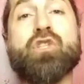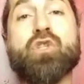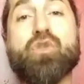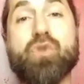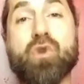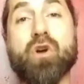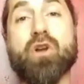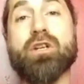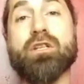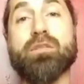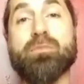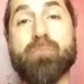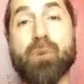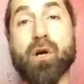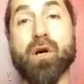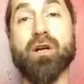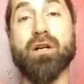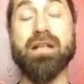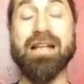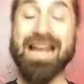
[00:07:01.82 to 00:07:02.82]
strongest
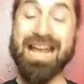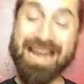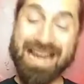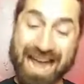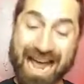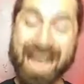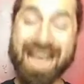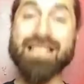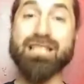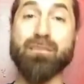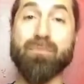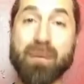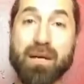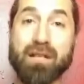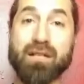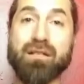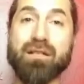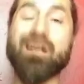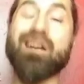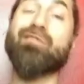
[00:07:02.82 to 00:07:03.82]
part and
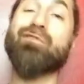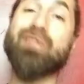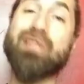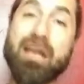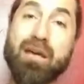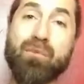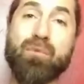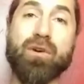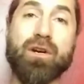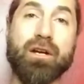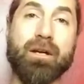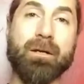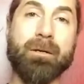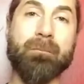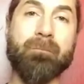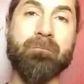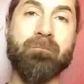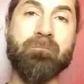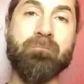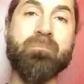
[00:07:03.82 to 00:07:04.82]
aspect of networking.
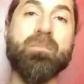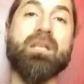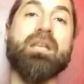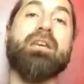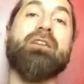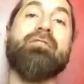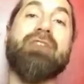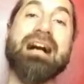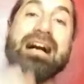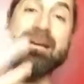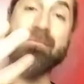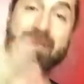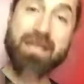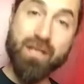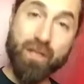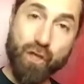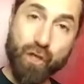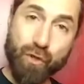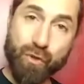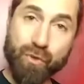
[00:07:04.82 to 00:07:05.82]
If I
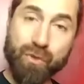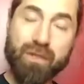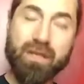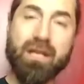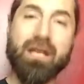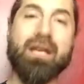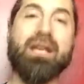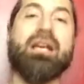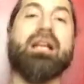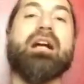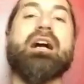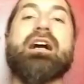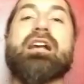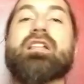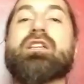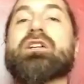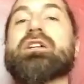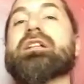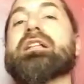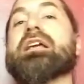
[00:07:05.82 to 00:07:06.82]
meet you and I
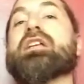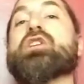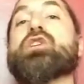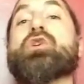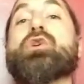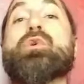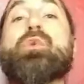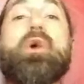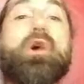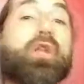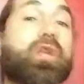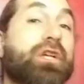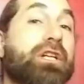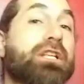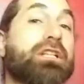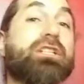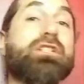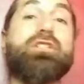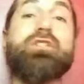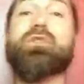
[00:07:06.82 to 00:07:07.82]
learn that you are
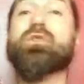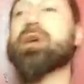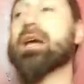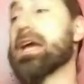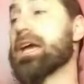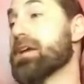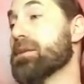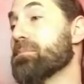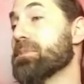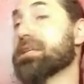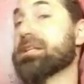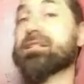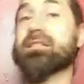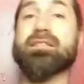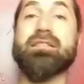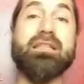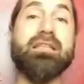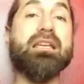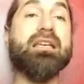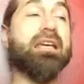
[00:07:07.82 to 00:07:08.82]
looking to do A, B, and
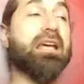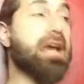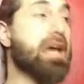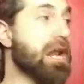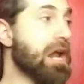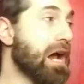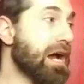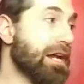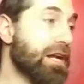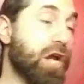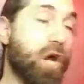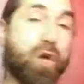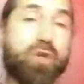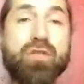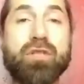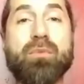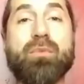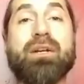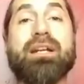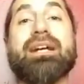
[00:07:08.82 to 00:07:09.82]
C, and I know
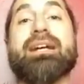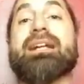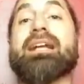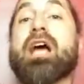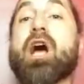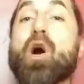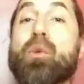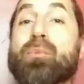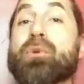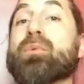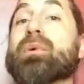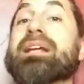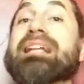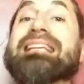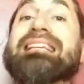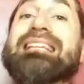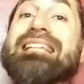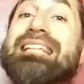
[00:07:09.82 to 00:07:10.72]
someone that can help you with at